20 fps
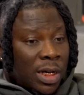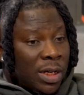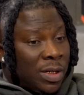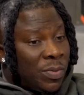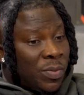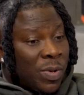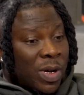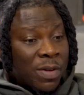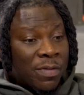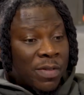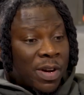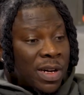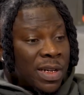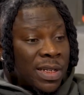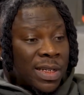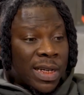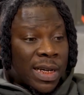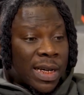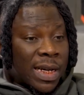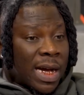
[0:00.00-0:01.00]
he's
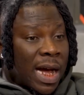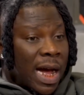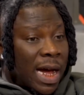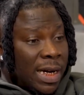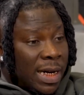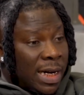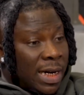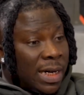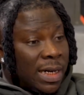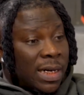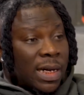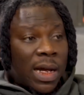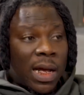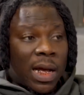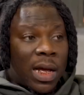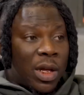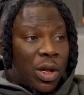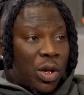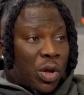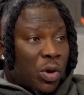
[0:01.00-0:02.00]
whenever he's in Ghana.
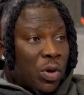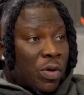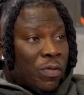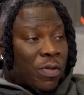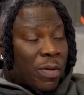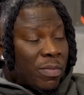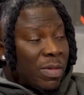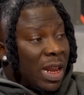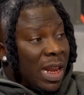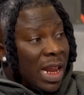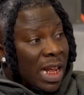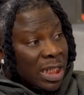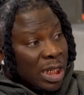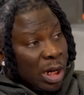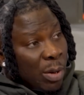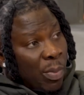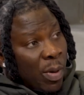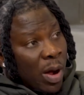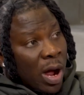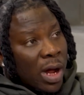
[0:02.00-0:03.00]
You know, from the
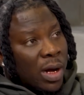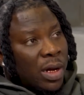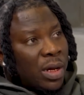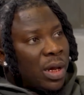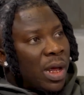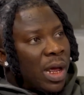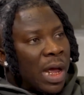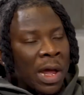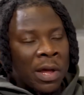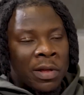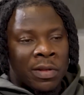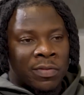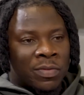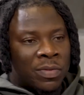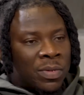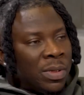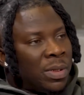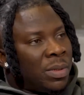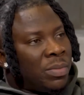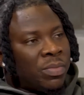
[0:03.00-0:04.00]
latter part,
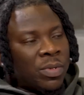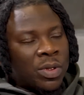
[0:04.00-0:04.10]
and